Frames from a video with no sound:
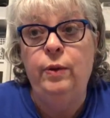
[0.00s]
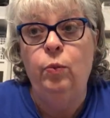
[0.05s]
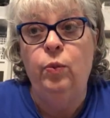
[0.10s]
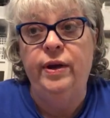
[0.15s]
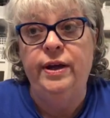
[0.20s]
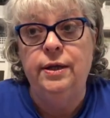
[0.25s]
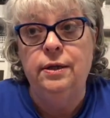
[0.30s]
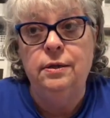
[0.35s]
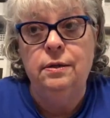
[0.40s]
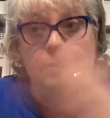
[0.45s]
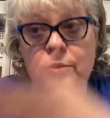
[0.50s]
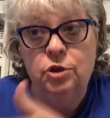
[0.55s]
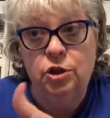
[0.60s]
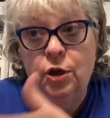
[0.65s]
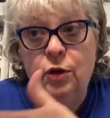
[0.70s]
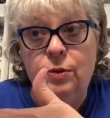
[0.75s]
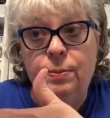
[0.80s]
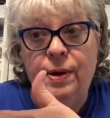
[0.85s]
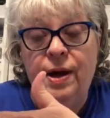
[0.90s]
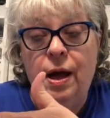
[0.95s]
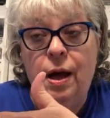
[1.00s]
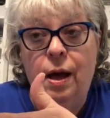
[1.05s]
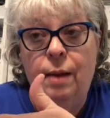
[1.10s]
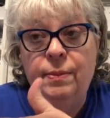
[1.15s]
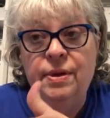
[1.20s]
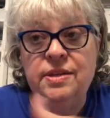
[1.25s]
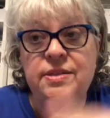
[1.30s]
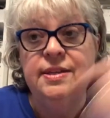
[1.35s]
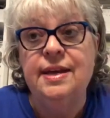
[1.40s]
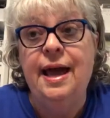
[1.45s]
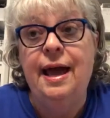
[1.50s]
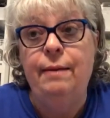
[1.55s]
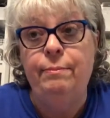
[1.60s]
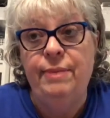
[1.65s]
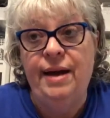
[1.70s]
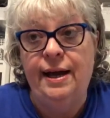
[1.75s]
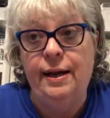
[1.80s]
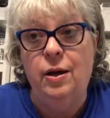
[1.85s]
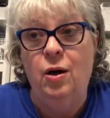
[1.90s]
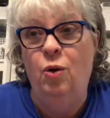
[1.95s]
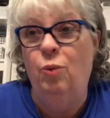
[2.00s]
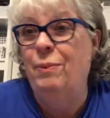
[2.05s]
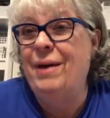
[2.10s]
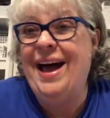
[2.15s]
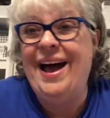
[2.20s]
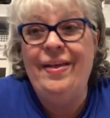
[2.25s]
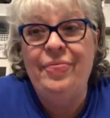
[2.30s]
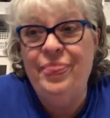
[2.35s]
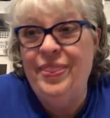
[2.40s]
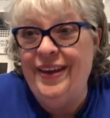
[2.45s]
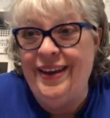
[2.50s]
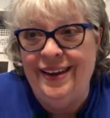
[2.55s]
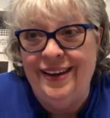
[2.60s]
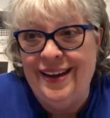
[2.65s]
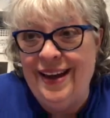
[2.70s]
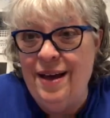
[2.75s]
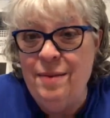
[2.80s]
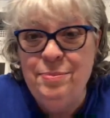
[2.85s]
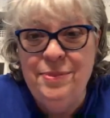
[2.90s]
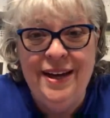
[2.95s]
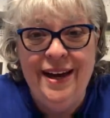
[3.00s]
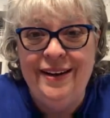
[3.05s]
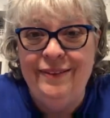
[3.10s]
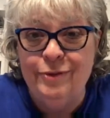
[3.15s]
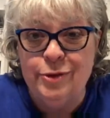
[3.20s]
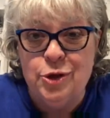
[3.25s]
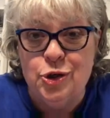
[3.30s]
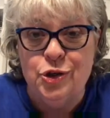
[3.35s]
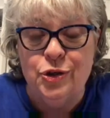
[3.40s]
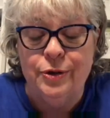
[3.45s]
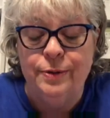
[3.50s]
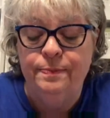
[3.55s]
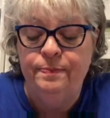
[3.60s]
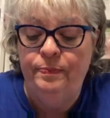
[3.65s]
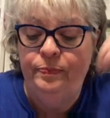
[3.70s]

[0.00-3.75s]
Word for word: went to the Bahamas and back home, I think. I'm not even sure.